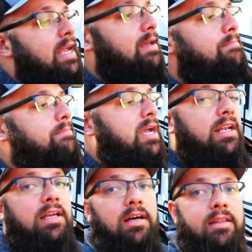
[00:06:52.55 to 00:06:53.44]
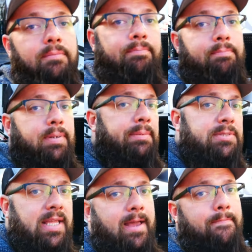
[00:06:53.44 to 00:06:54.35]
and many other
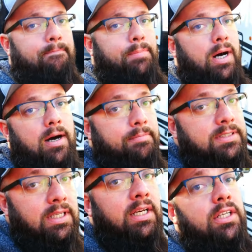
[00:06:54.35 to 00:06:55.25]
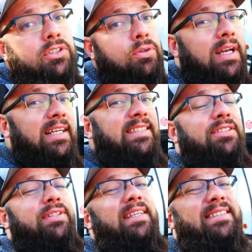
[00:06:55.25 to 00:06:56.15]
bips and bobs so guys
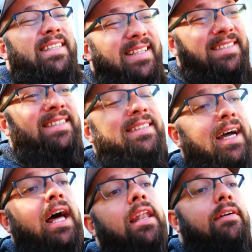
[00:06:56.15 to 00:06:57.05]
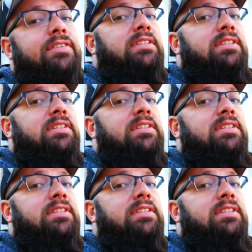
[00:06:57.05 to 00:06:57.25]
as you can see there's a ton of